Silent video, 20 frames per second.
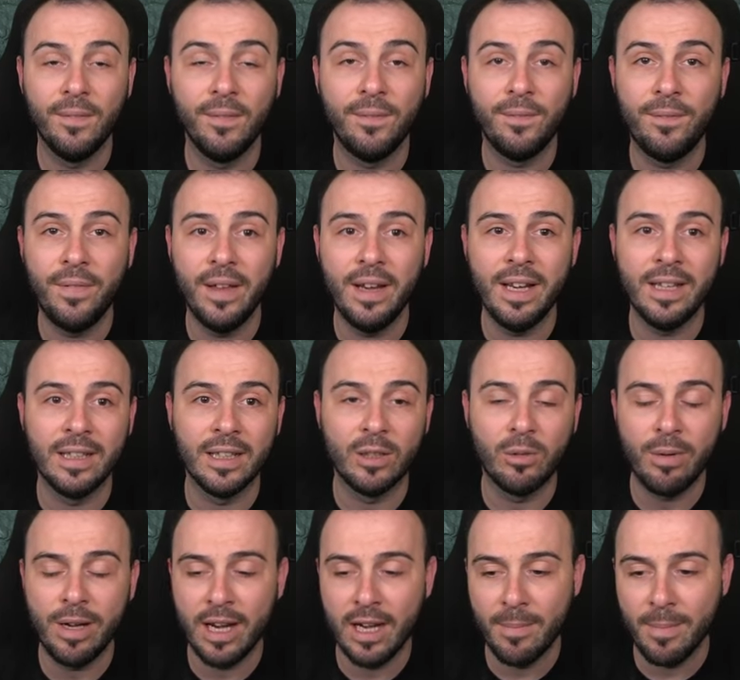feeling the
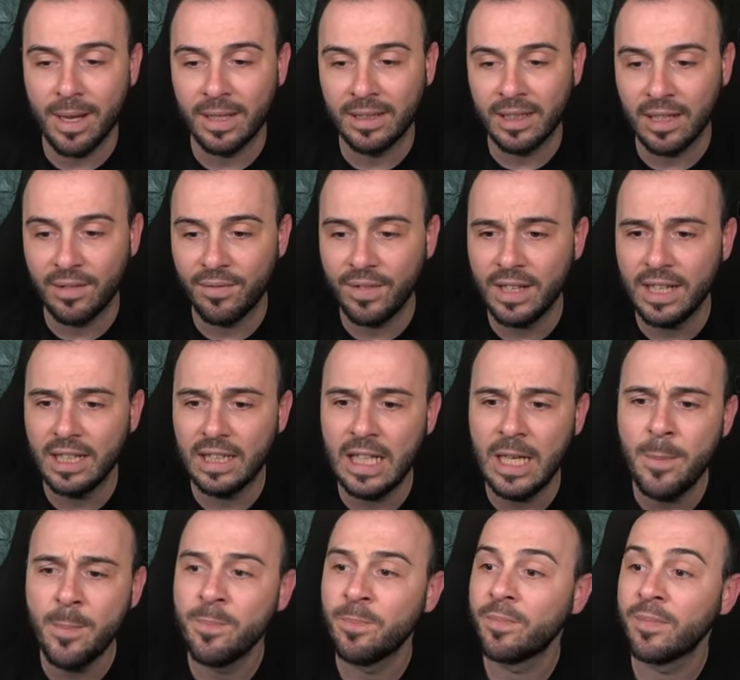three elemental
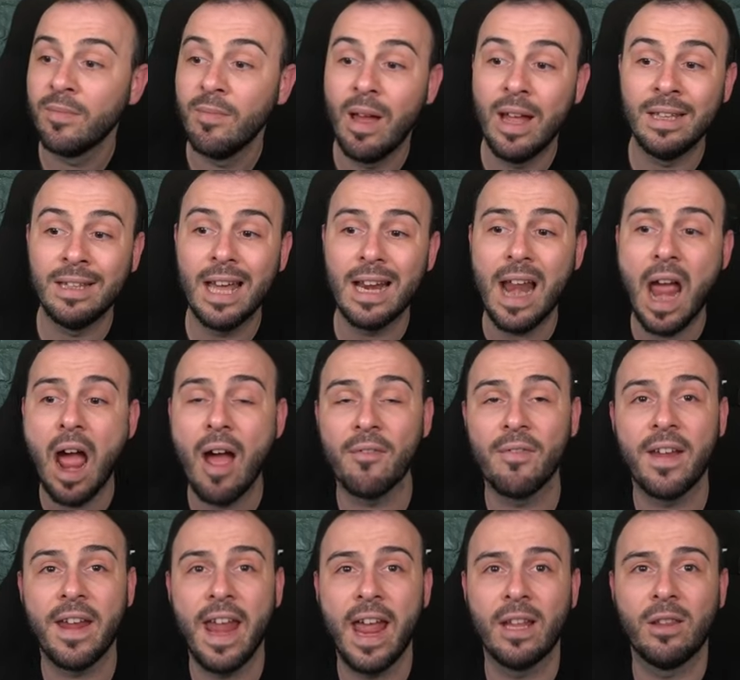affinity. And then I
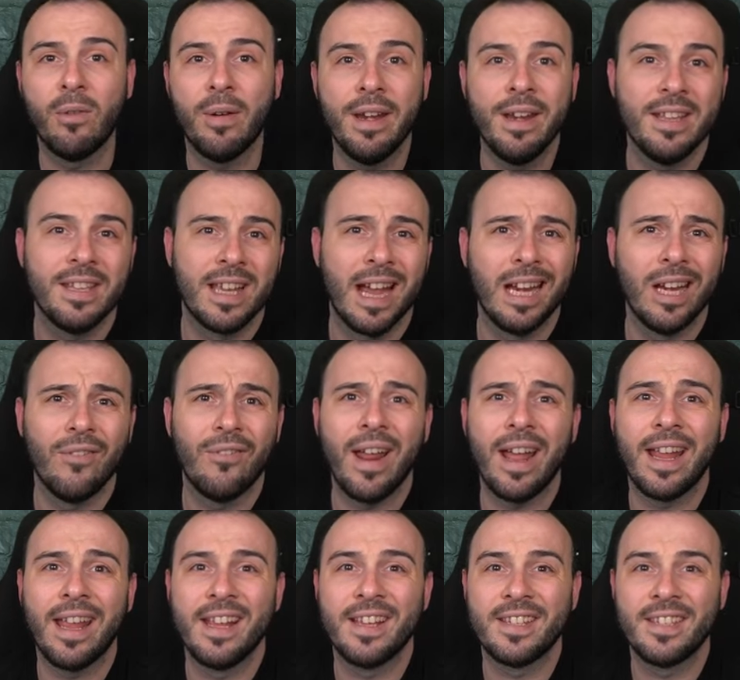have Catherine. It's kind of
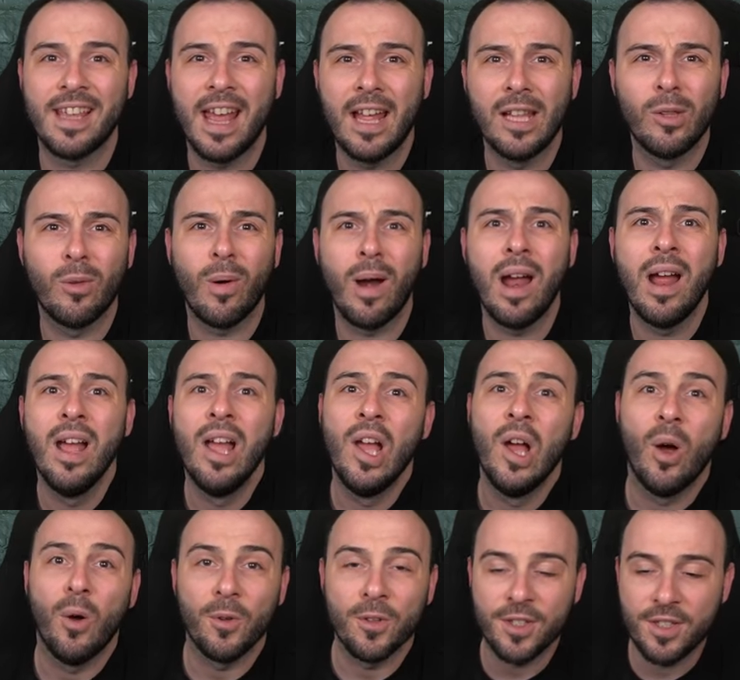like Hexandra
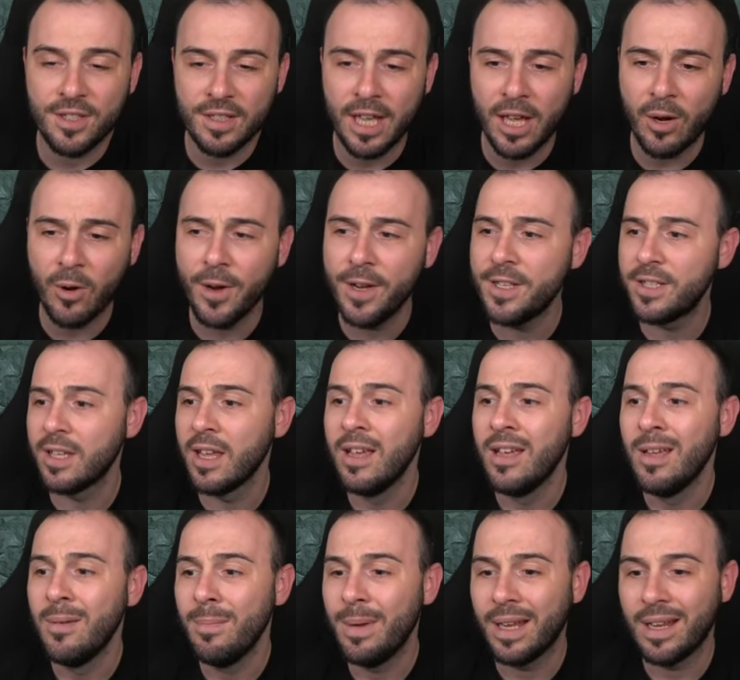on steroids
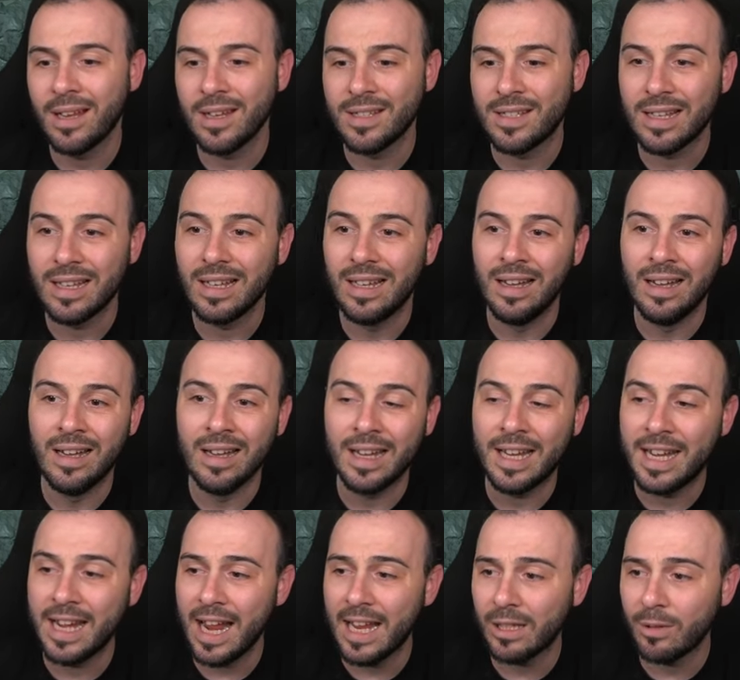because uh,
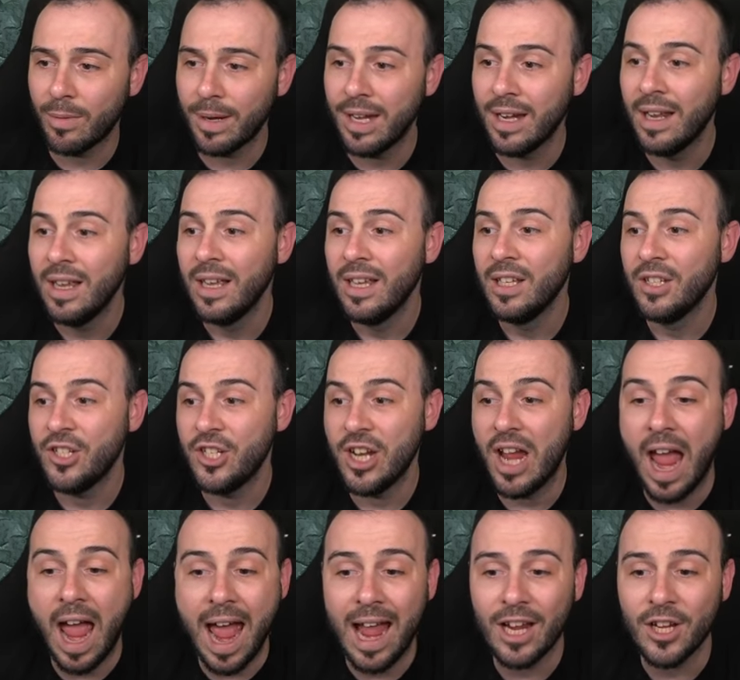Catherine,
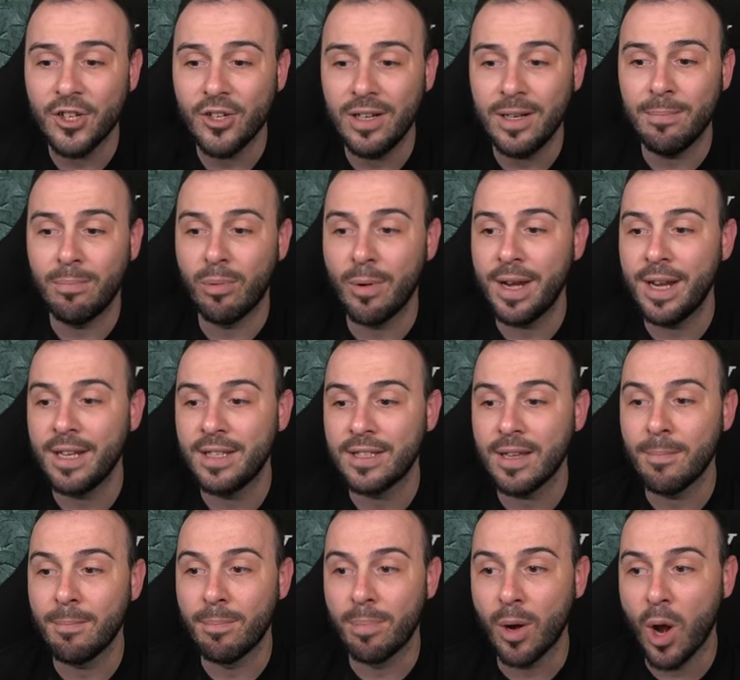she actually
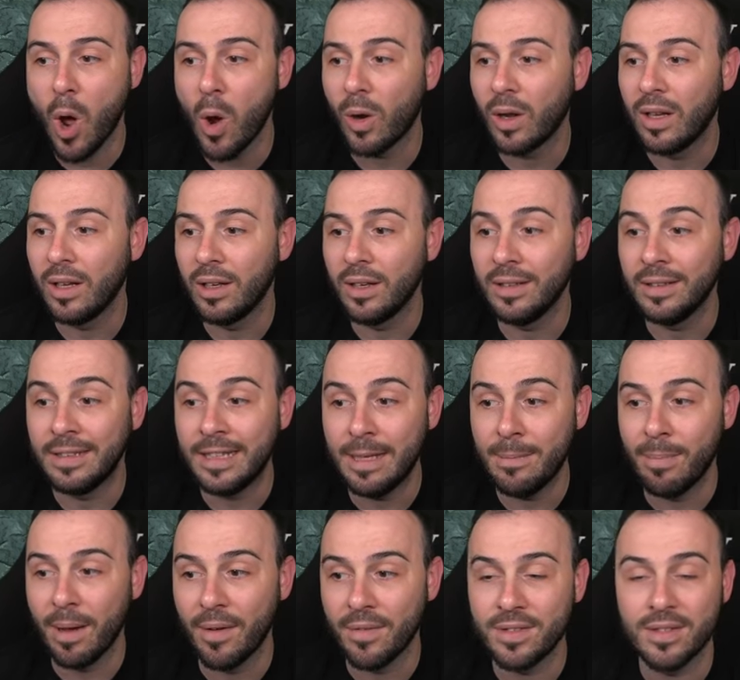brings block
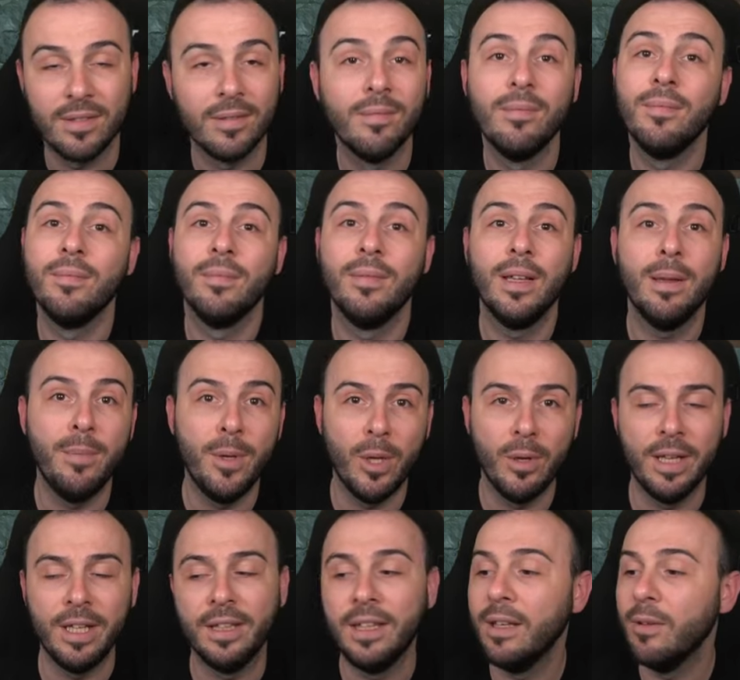debuffs,
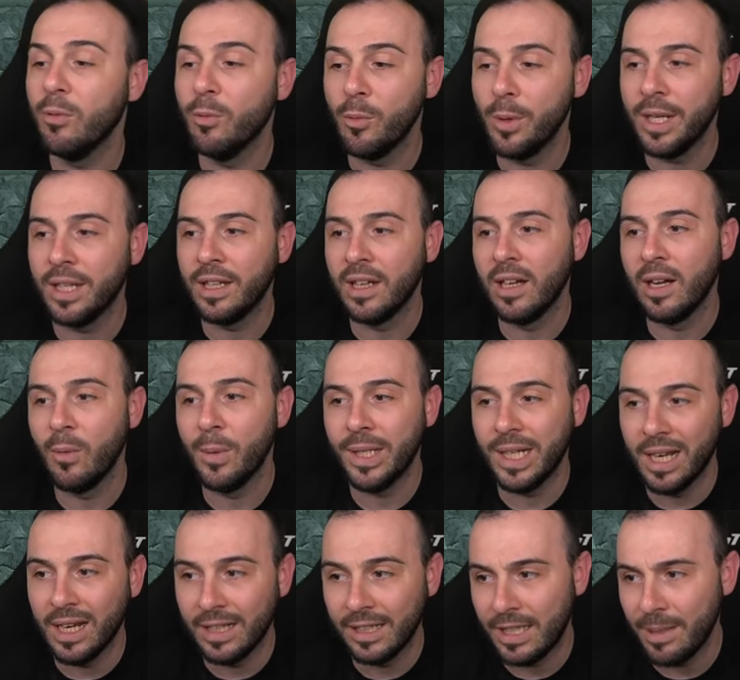immunity with, uh, with
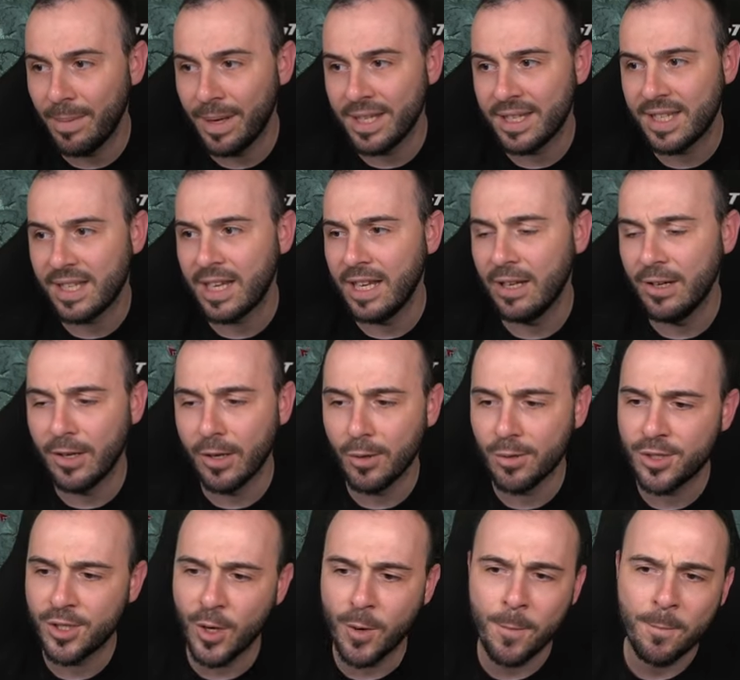the ultimate skill, you know?
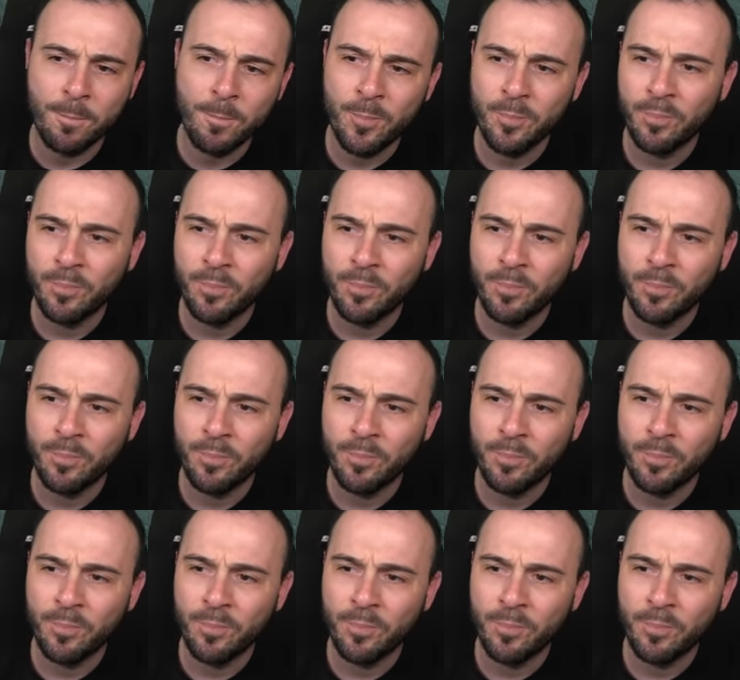So